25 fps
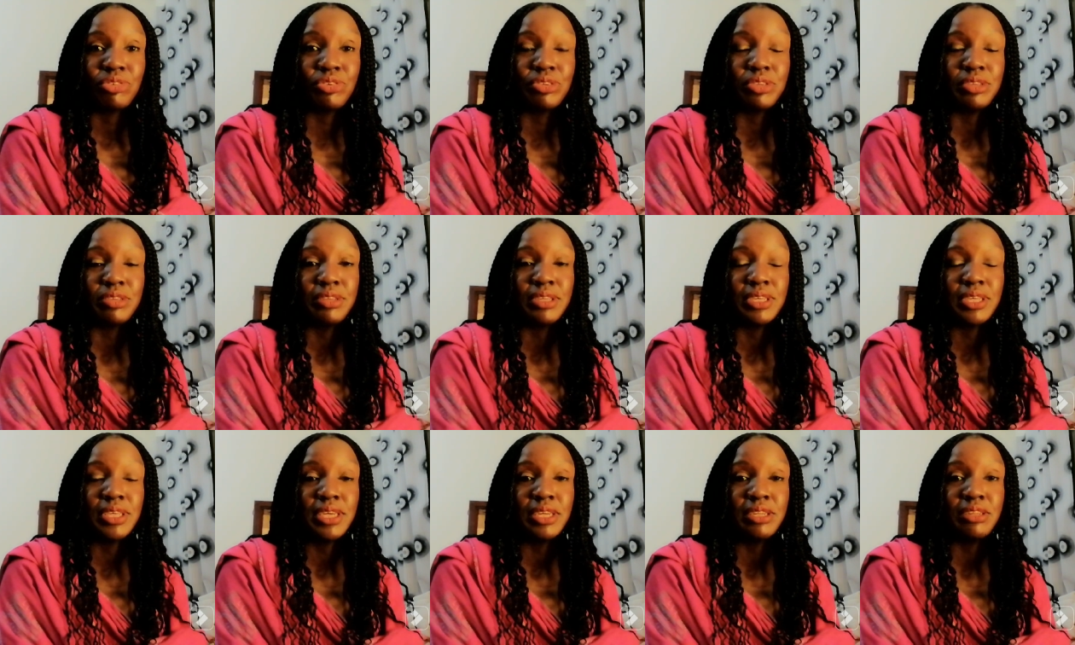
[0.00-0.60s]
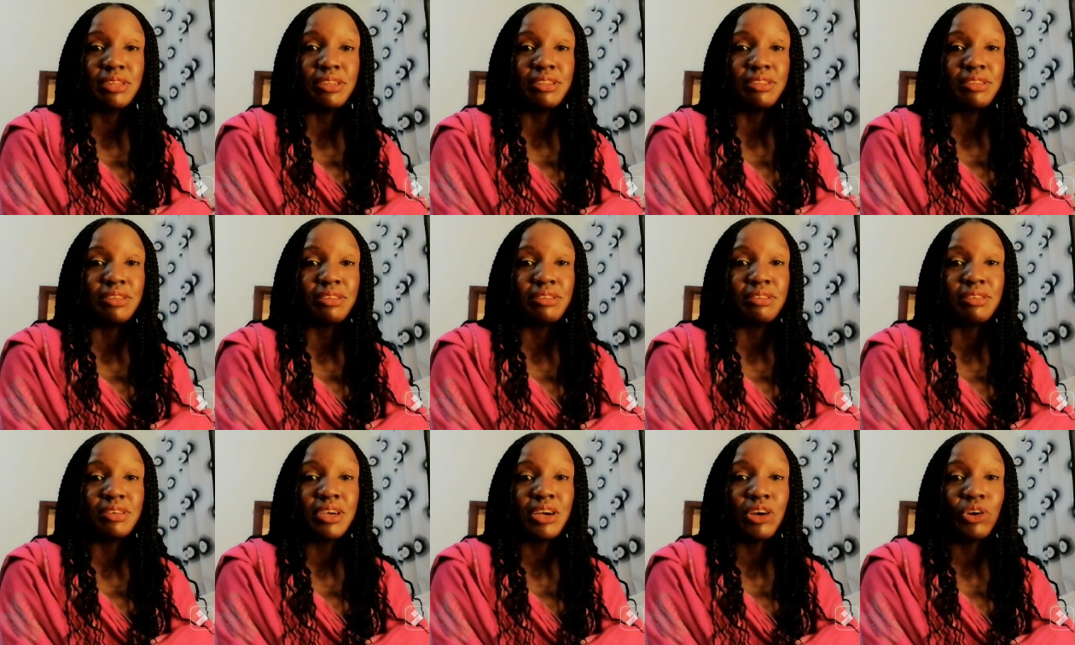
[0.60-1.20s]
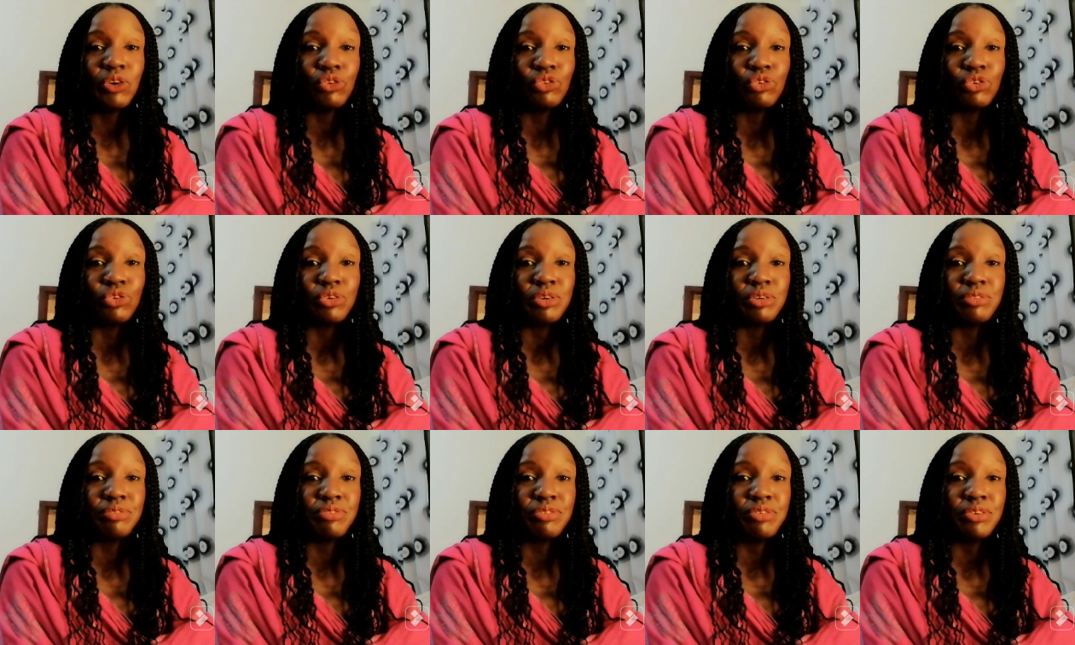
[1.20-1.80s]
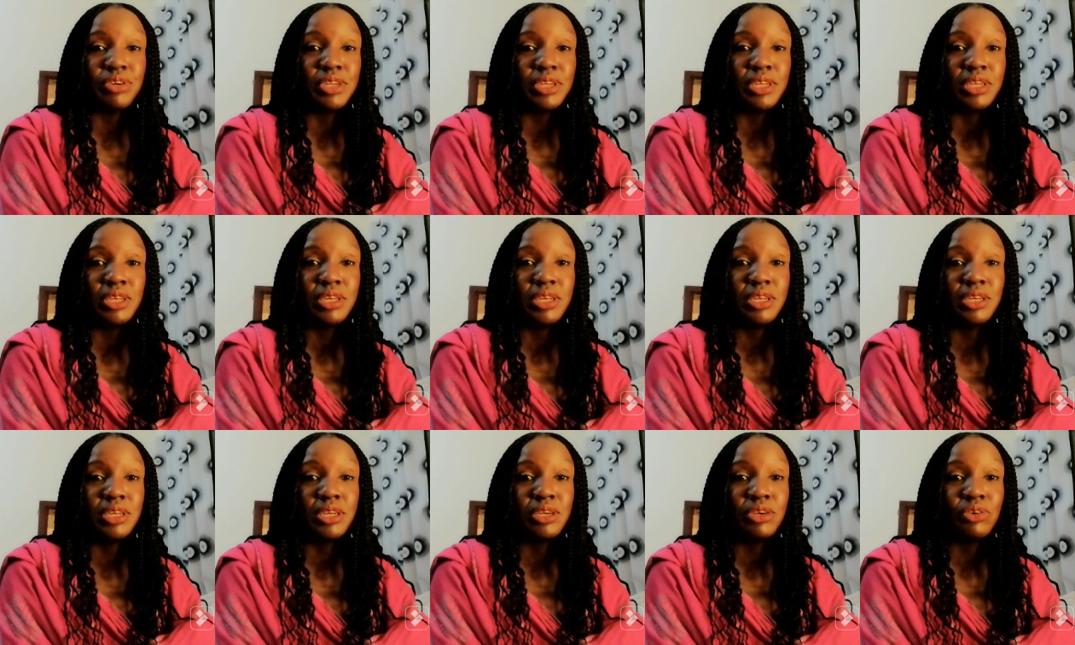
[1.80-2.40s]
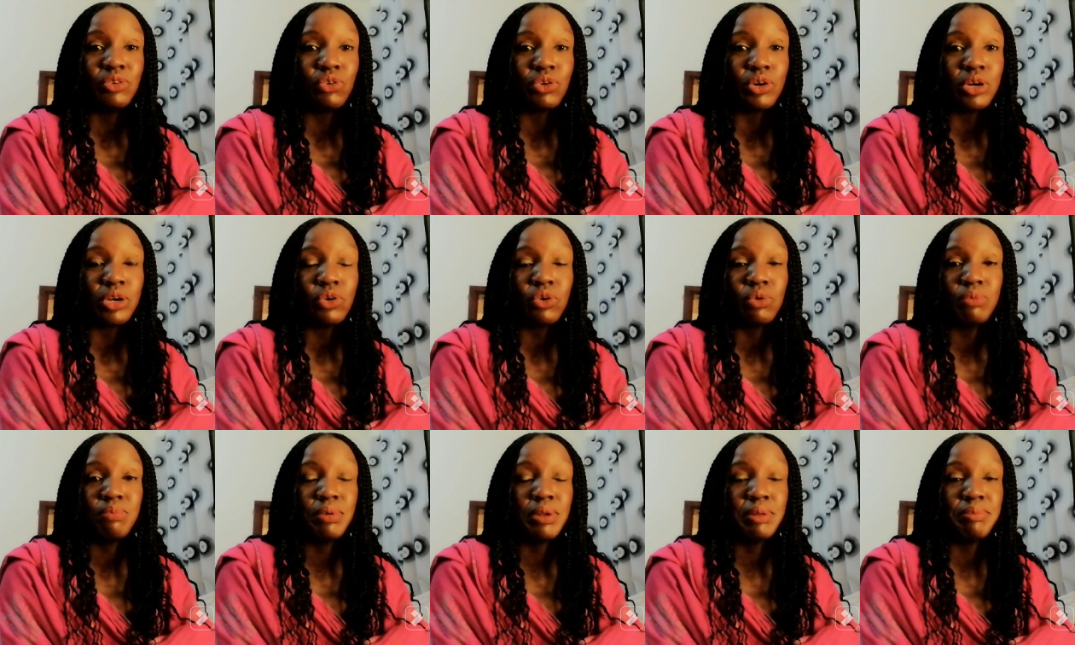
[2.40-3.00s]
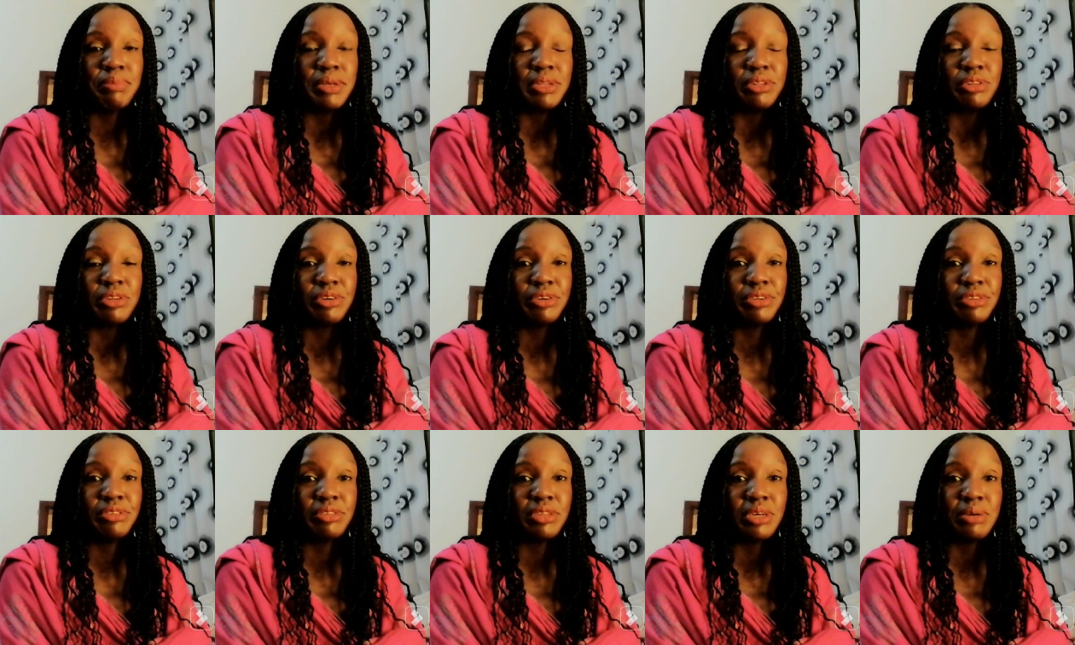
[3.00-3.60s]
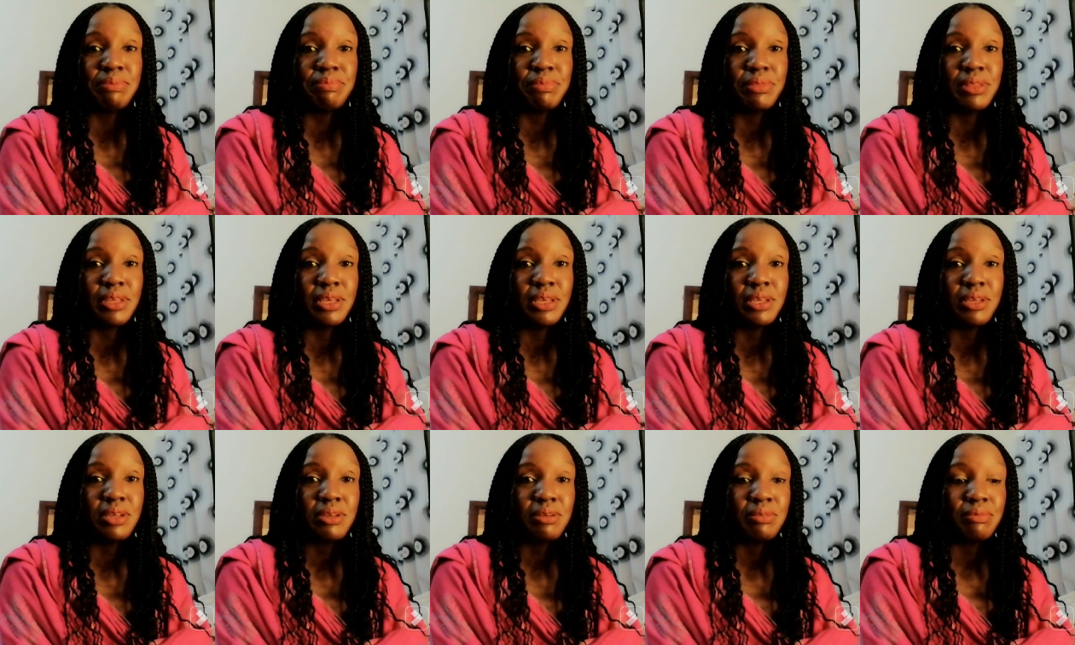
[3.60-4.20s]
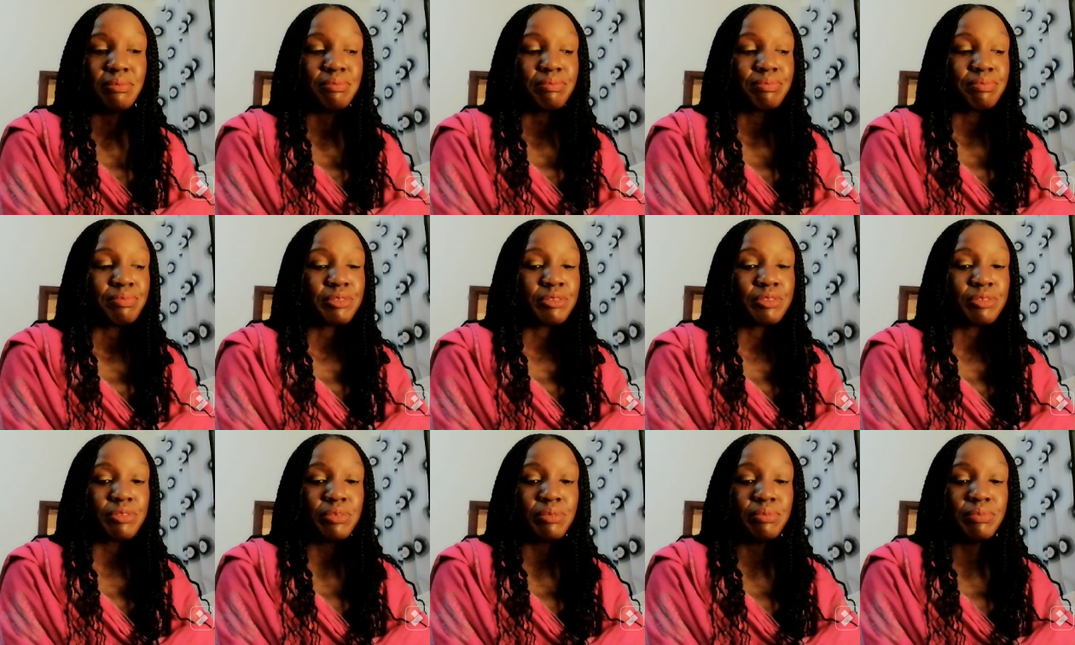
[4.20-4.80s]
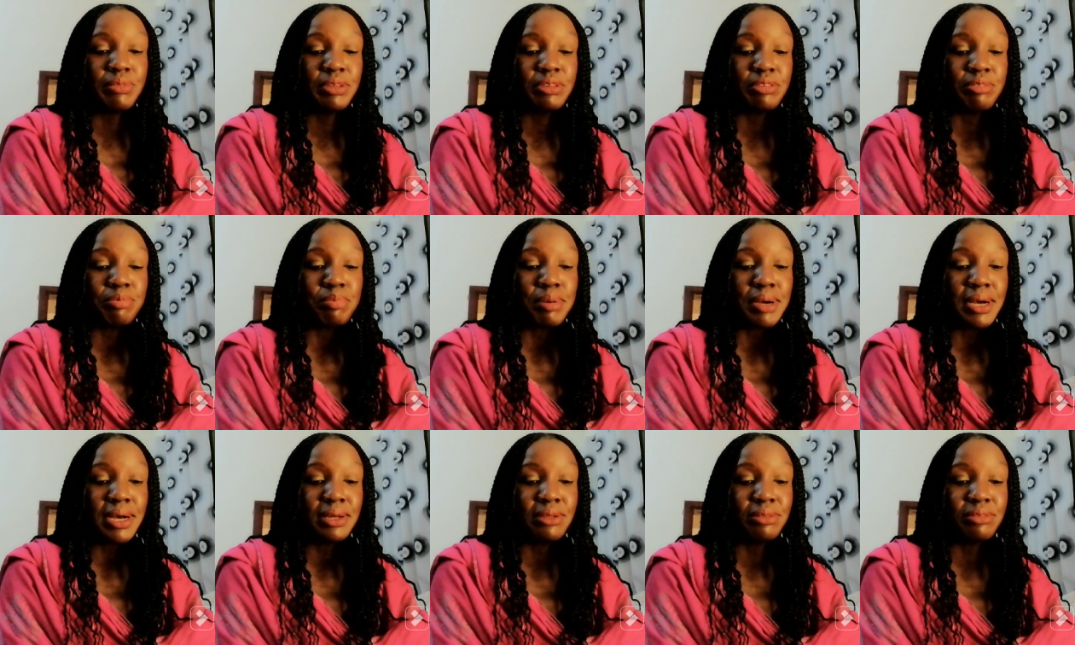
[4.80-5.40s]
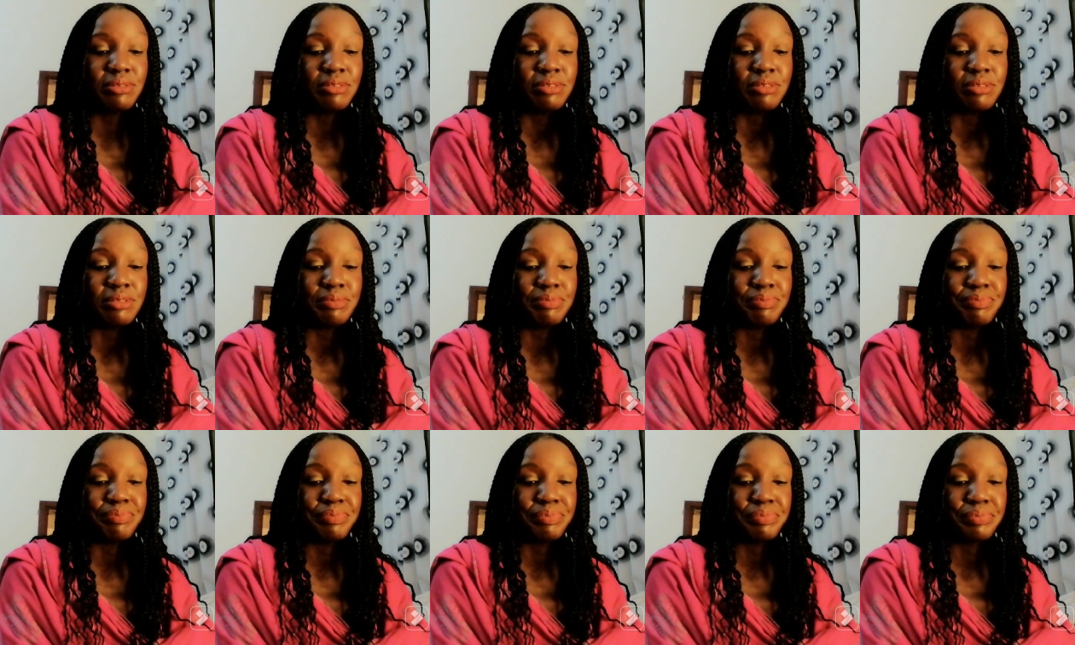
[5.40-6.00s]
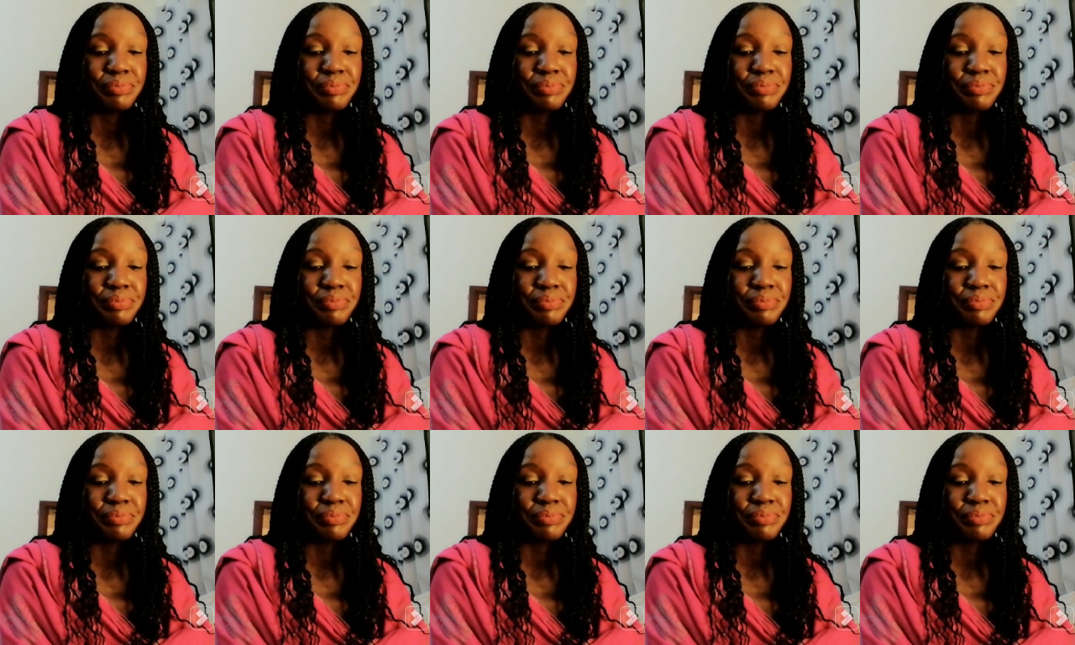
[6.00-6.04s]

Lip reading: so that they get a discount or a free or a complimentary something from the spas.